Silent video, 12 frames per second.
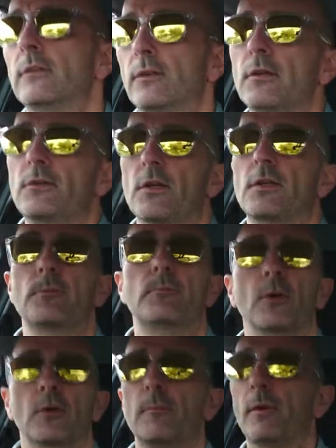Don't judge a
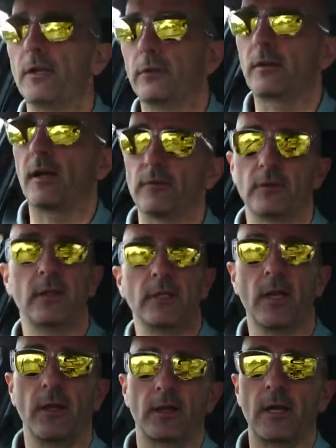book by its cover.
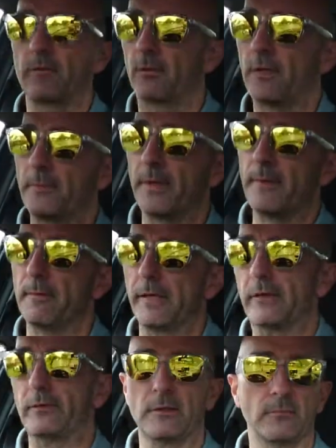You know, the cover could be
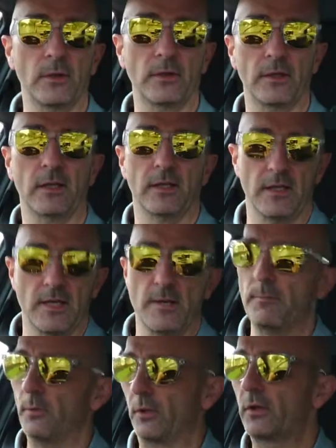amazing, but the
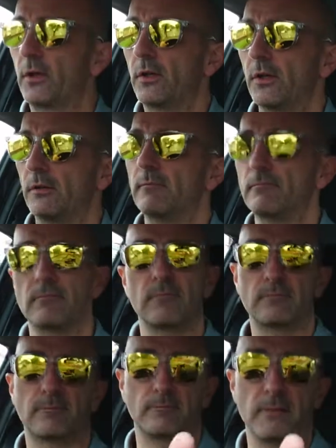book could
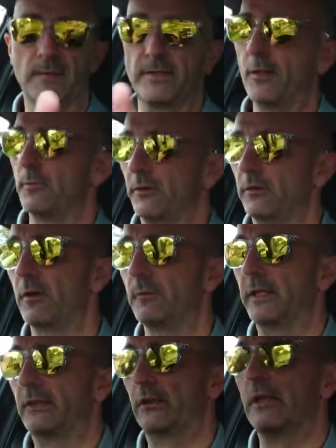maybe not be so
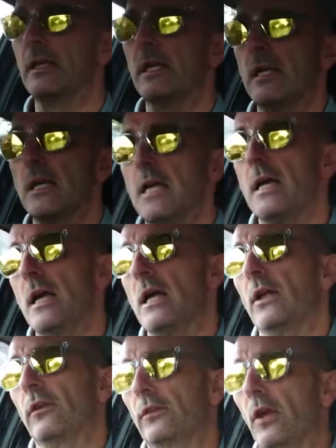amazing.
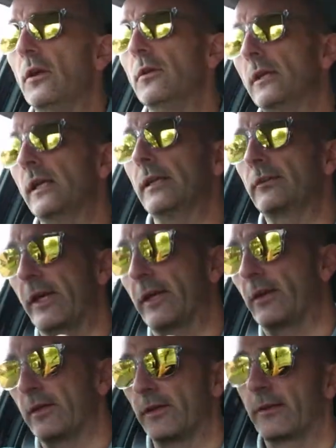So it's
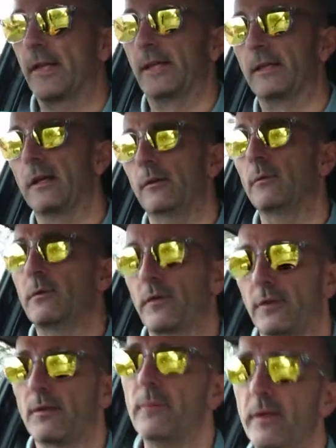that kind of thing with a
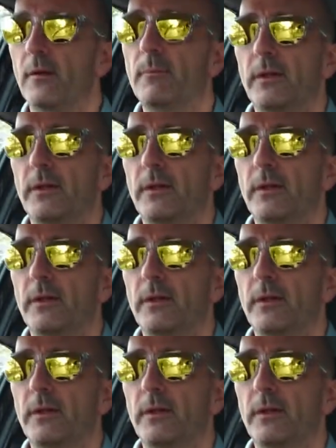thumbnail.